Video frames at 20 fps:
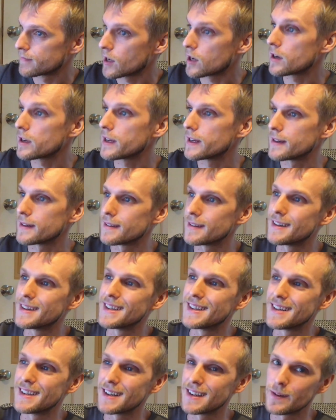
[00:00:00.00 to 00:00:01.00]
oh yeah,
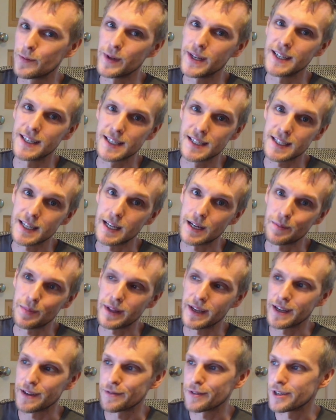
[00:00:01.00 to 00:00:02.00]
we need to start it
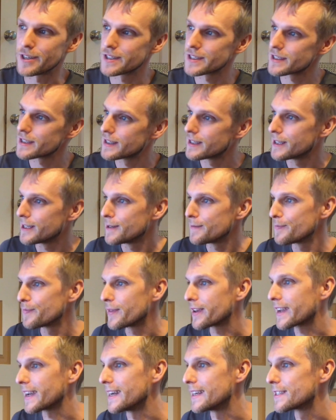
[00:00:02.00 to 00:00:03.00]
playing first.
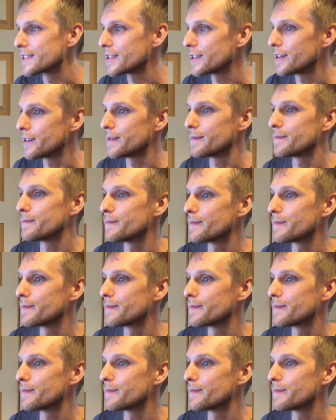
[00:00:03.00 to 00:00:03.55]
Okay, so